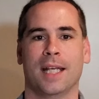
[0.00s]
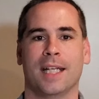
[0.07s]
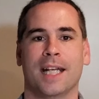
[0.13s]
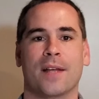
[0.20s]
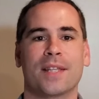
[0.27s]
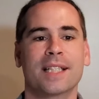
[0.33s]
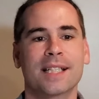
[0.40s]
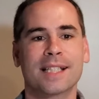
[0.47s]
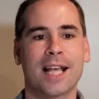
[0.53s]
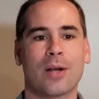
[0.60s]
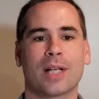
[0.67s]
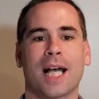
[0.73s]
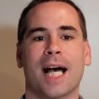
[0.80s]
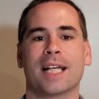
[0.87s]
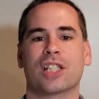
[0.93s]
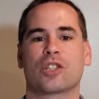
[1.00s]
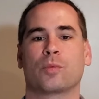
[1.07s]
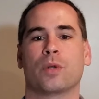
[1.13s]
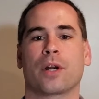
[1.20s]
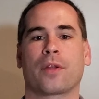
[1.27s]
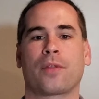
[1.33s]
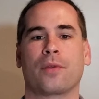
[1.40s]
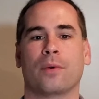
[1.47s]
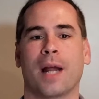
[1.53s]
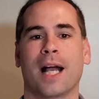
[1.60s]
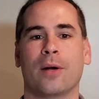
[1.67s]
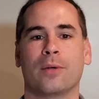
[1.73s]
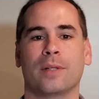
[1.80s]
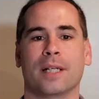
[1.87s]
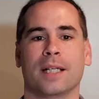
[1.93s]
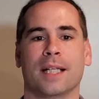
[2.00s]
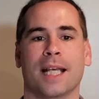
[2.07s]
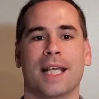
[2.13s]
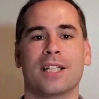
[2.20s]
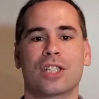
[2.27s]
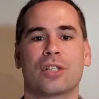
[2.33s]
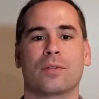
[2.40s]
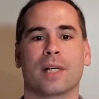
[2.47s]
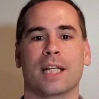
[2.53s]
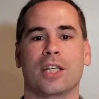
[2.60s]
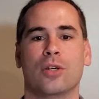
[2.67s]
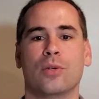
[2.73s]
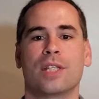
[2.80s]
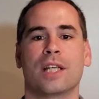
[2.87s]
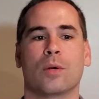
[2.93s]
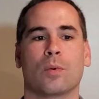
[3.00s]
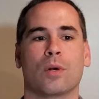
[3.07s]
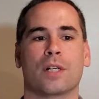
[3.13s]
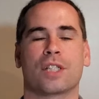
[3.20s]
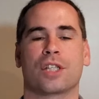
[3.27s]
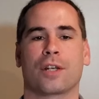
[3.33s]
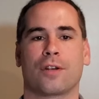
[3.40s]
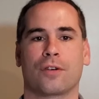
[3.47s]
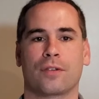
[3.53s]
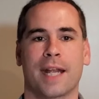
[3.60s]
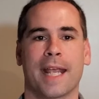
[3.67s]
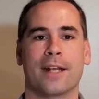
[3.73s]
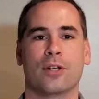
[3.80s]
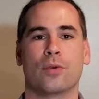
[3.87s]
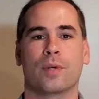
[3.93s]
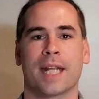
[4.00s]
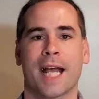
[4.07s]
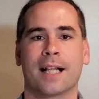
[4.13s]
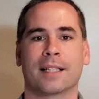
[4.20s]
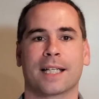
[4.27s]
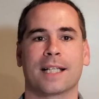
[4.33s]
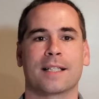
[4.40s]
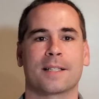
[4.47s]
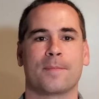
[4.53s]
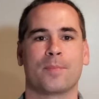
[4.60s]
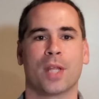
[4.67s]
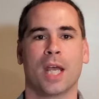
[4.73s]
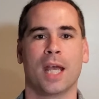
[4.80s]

Now, this is how God has worked throughout history using words to create new realities.